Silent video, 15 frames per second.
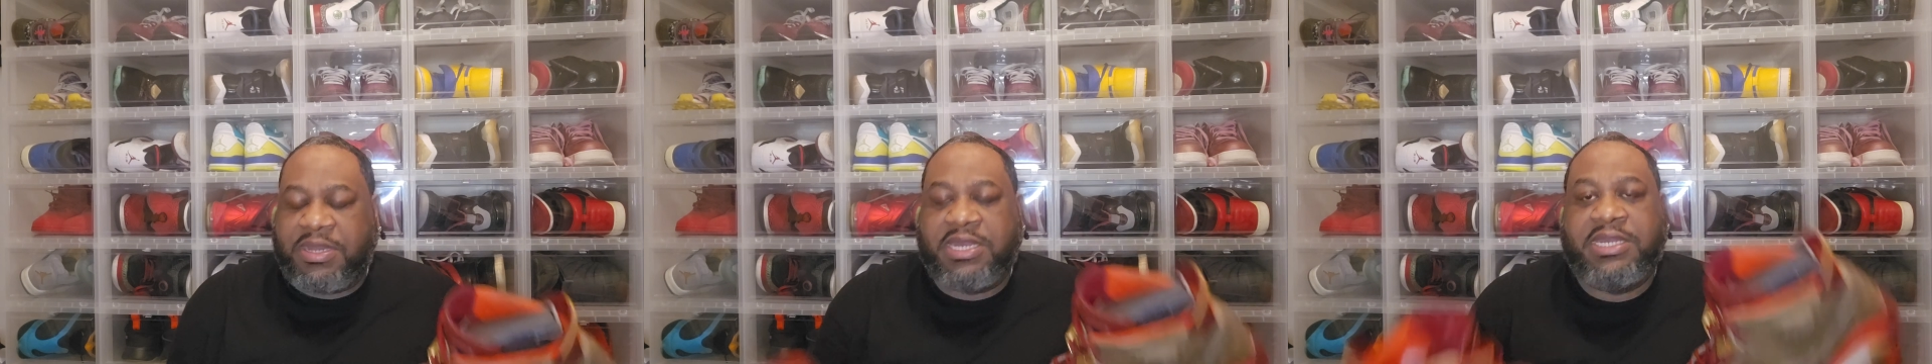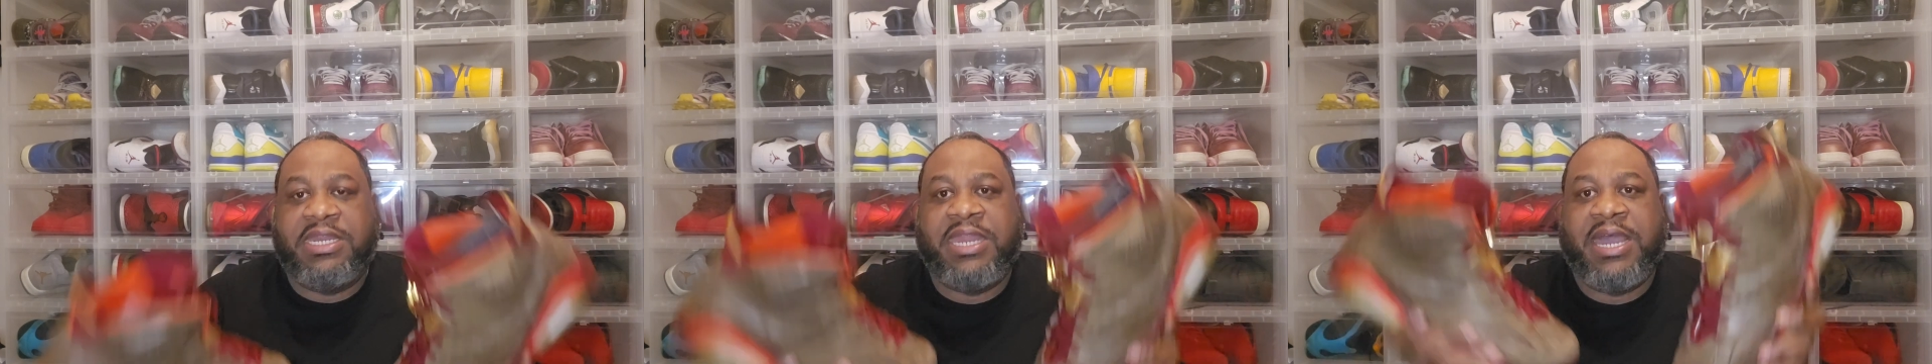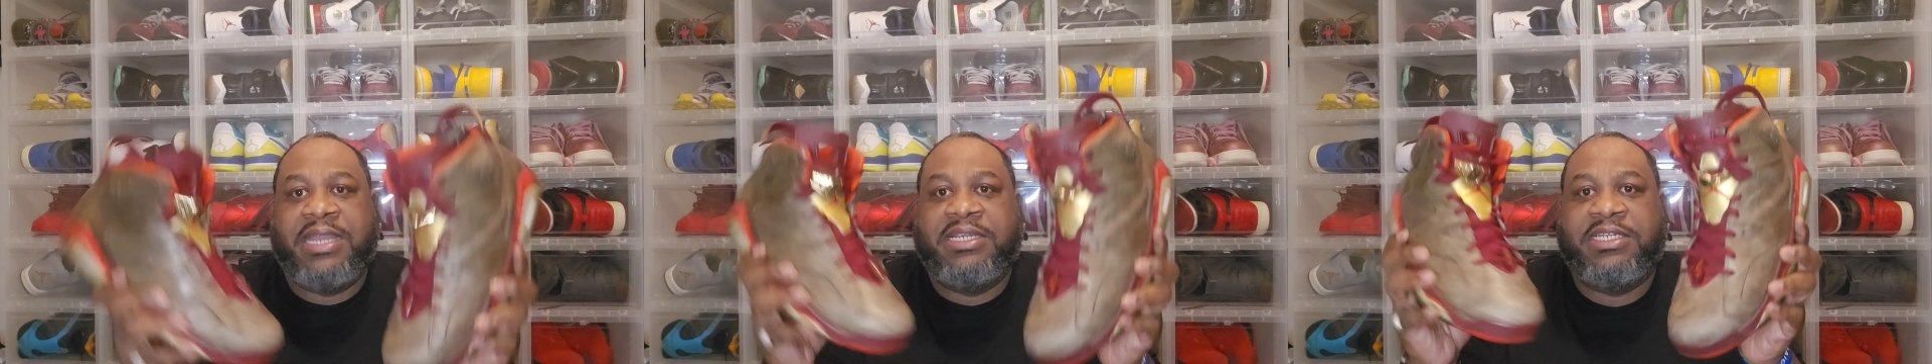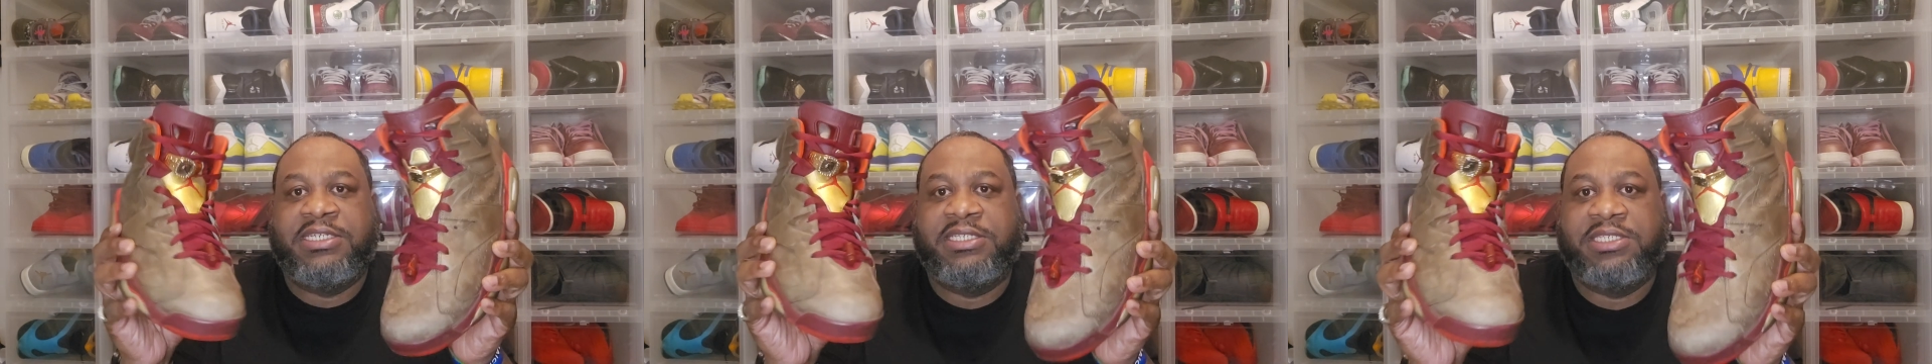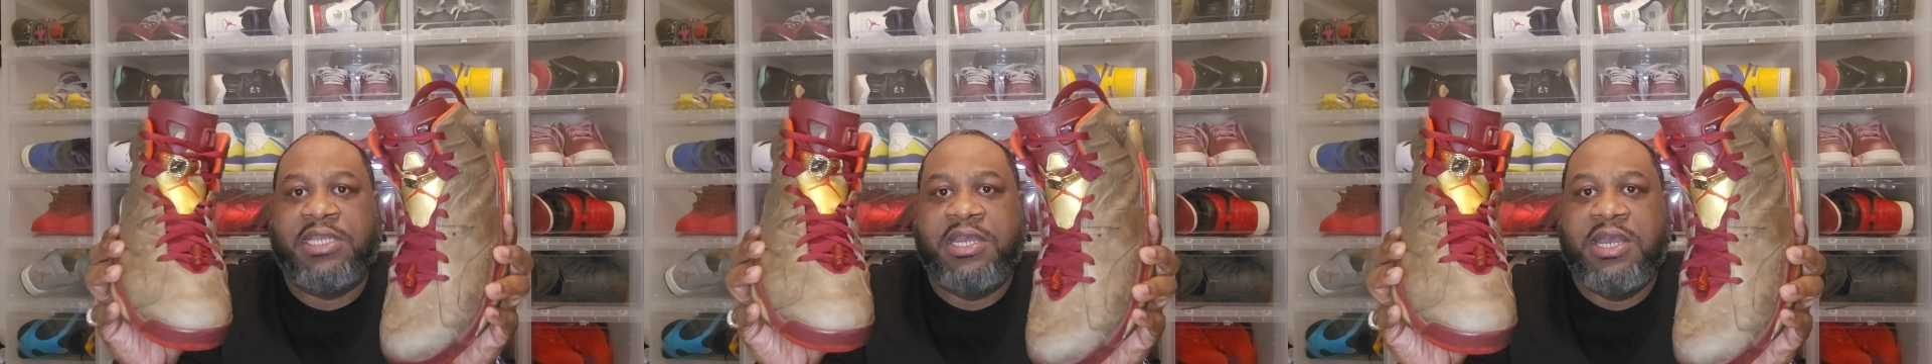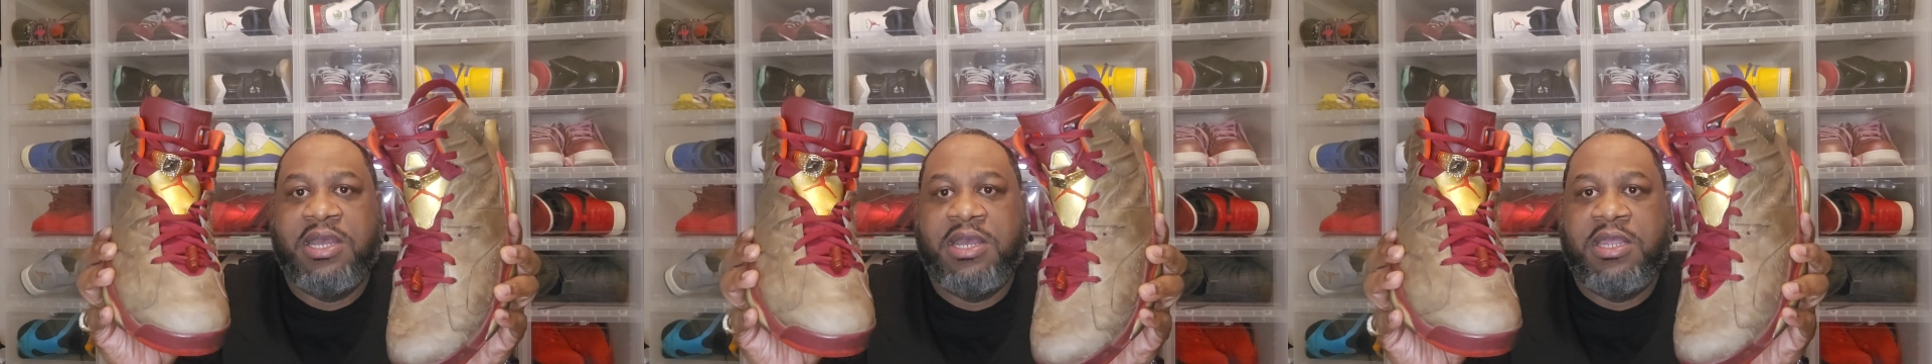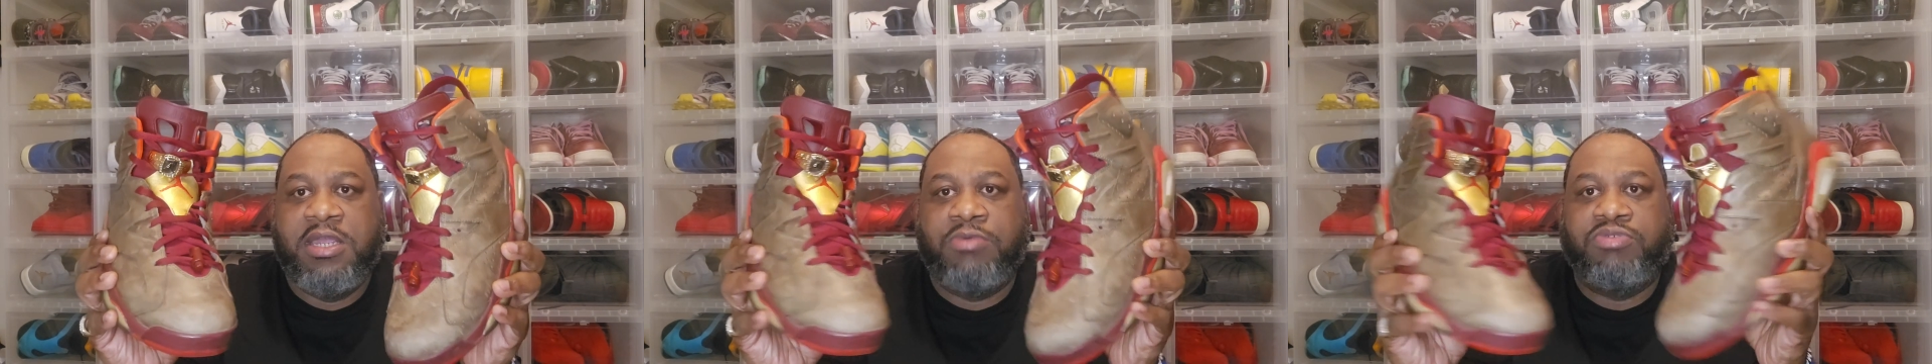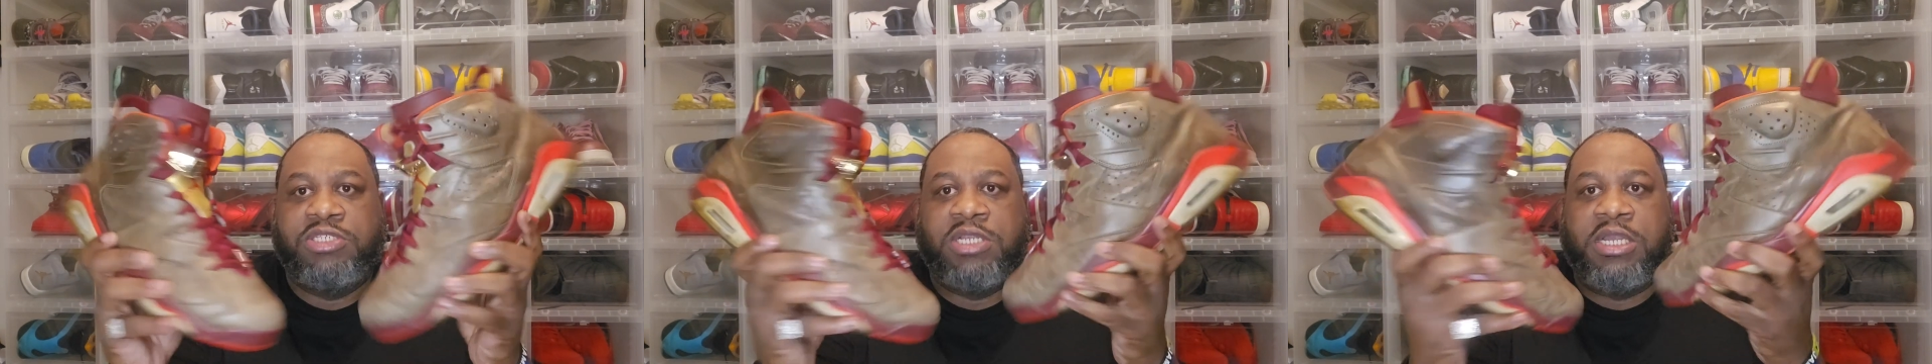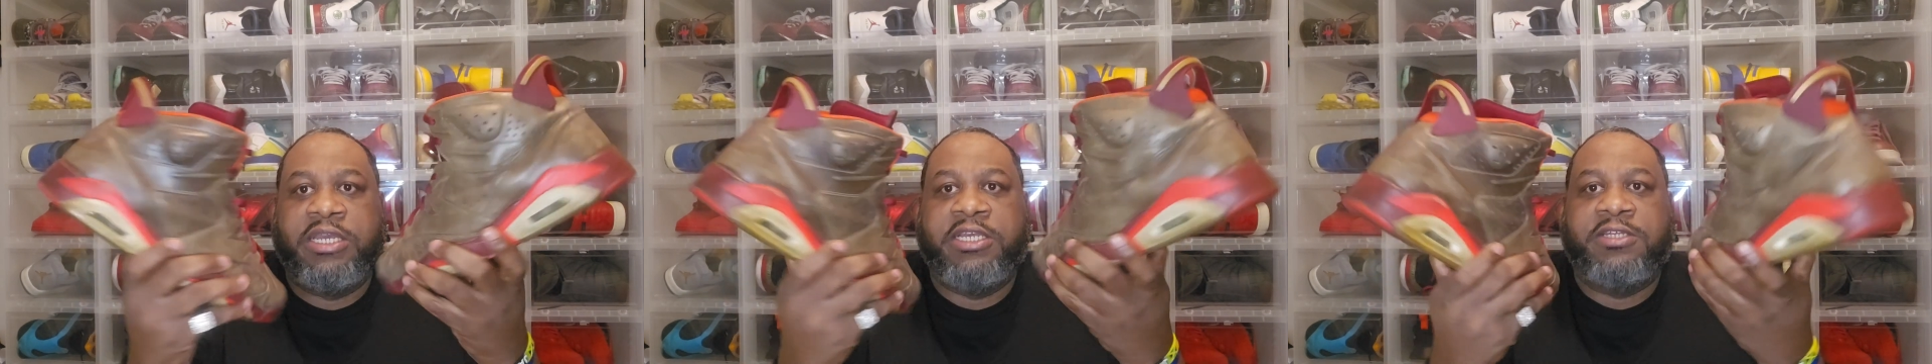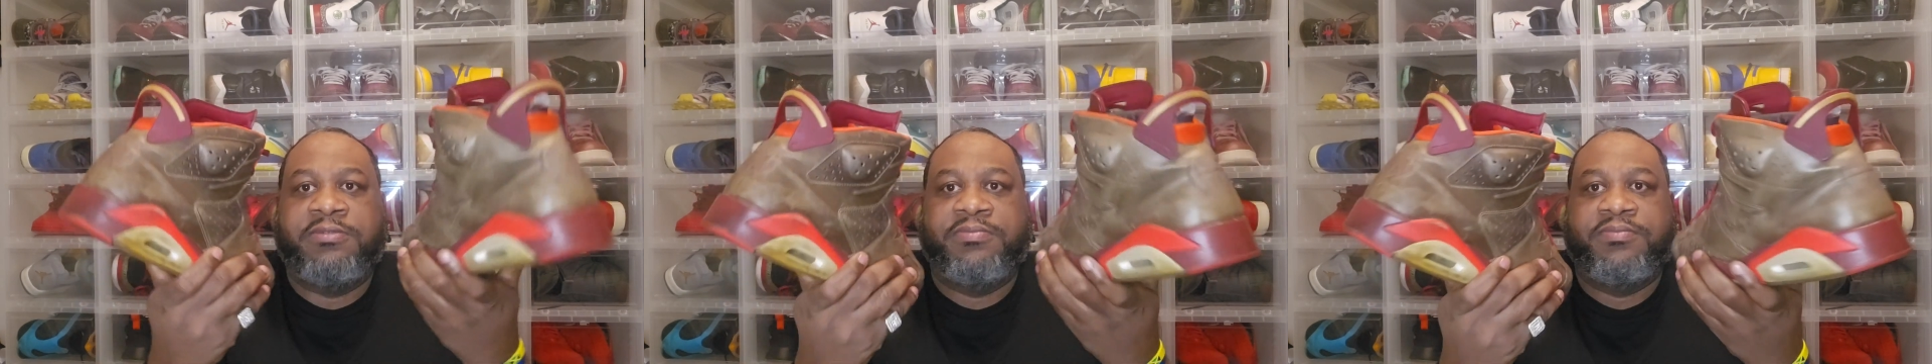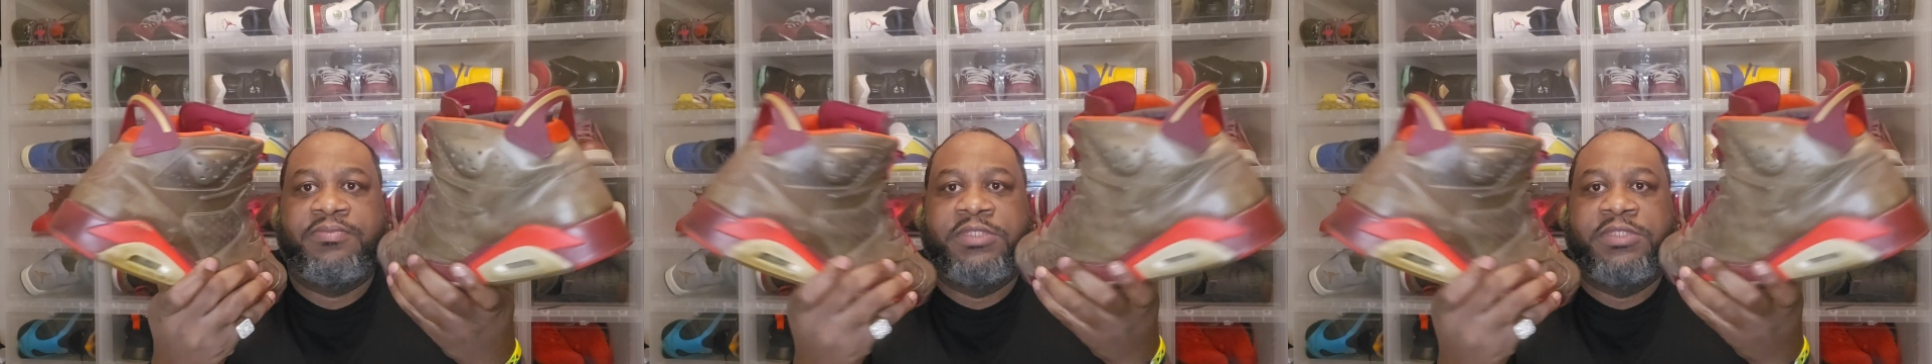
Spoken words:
But in the 90s, it was lit.